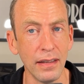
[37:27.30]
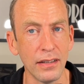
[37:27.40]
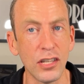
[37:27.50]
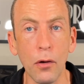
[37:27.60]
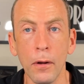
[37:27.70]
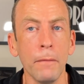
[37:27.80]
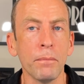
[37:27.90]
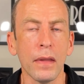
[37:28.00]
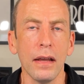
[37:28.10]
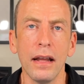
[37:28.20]
So
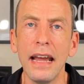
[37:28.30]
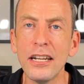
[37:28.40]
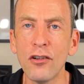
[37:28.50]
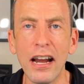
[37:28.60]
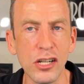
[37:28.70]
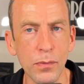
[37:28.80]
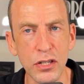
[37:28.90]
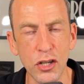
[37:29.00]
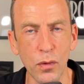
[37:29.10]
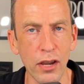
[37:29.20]
Interaction number
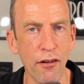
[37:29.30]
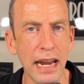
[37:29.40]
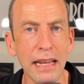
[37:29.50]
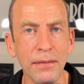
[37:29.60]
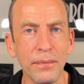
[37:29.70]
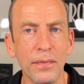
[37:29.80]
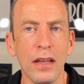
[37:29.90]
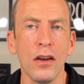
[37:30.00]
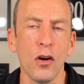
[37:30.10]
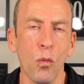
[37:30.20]
two. Are you ready?
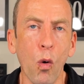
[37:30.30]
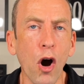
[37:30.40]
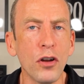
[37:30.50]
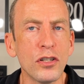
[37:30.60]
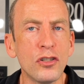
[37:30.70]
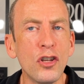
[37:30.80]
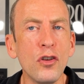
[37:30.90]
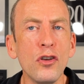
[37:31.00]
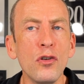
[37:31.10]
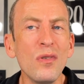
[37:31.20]
What do
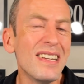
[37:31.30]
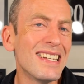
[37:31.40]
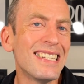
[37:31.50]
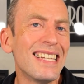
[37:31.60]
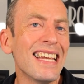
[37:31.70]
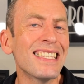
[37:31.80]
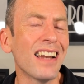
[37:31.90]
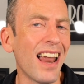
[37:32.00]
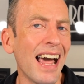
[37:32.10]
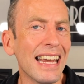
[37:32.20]
you
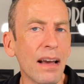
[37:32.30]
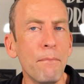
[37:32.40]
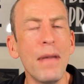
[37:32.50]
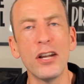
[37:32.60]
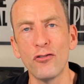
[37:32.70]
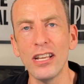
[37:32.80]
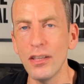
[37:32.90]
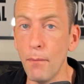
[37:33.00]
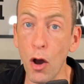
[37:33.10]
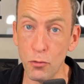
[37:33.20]
dislike measuring the
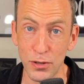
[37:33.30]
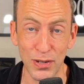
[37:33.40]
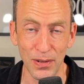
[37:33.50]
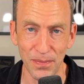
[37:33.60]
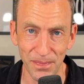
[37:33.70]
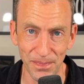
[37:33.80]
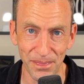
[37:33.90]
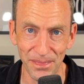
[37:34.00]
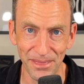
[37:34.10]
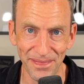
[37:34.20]
most?
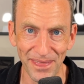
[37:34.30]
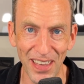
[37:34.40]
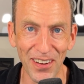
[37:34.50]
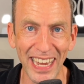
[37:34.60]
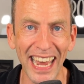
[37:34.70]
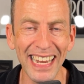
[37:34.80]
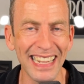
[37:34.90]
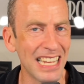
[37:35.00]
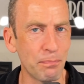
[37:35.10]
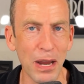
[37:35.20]
Okay,
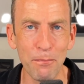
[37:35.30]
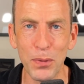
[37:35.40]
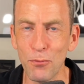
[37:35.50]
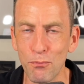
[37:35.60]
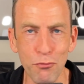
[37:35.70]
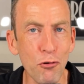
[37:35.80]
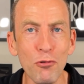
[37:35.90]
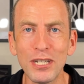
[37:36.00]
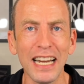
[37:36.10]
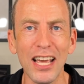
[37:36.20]
let's be
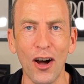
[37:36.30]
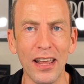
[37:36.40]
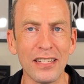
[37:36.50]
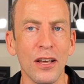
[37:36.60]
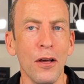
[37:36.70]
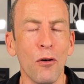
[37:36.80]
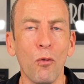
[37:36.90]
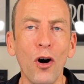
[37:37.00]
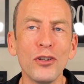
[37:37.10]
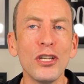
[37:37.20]
brutally honest.
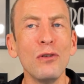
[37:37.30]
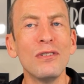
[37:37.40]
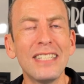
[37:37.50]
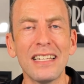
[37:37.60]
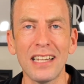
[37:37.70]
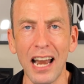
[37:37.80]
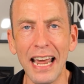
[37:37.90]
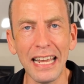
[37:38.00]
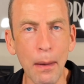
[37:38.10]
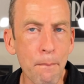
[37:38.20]
What do you
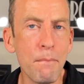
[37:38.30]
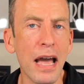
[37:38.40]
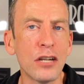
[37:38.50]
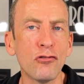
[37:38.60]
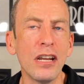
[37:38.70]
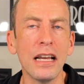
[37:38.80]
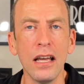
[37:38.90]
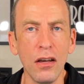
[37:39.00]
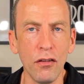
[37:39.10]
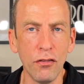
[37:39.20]
dislike measuring
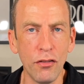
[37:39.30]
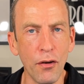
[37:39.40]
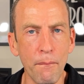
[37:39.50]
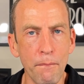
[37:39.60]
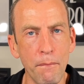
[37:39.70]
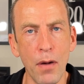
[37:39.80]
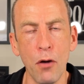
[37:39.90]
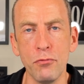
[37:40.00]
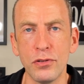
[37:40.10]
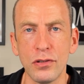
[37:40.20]
the
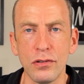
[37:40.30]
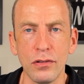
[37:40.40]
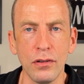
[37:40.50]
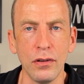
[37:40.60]
most?